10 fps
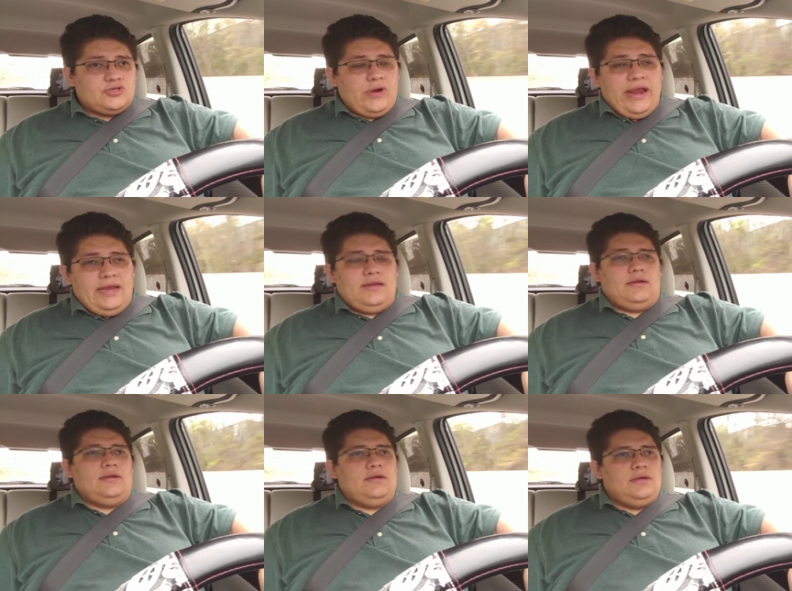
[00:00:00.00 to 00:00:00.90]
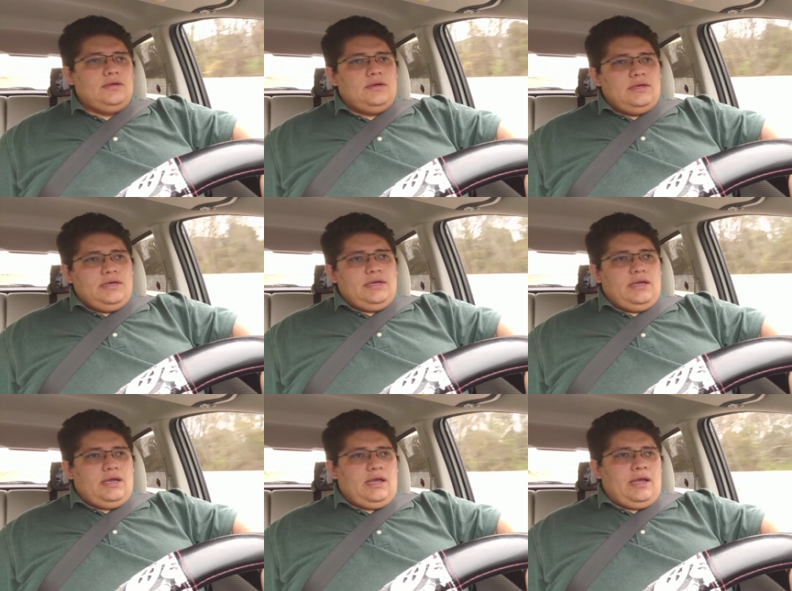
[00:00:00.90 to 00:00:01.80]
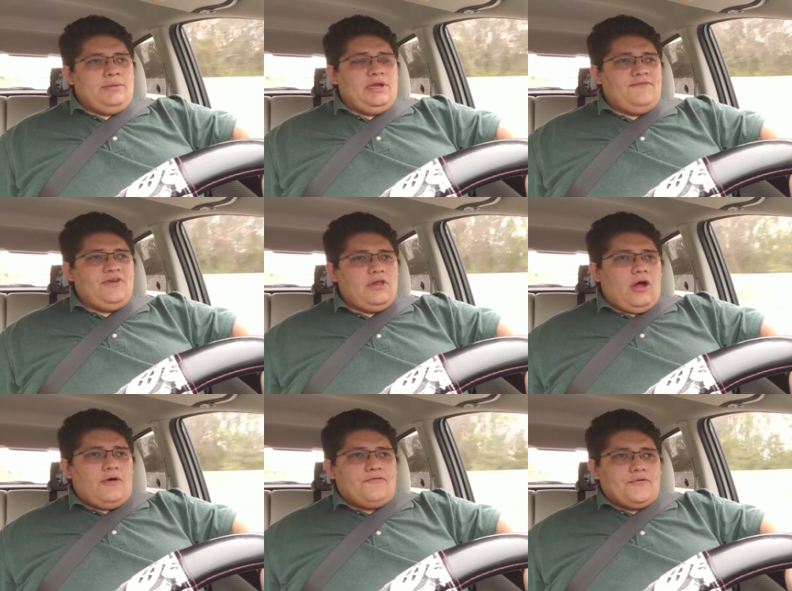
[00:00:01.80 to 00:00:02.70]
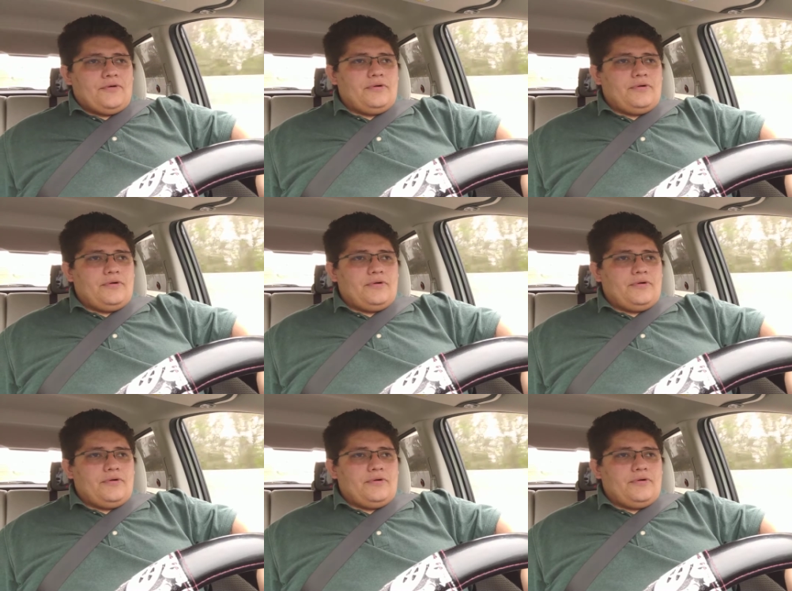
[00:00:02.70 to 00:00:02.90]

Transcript: train, I'm gonna feel awful,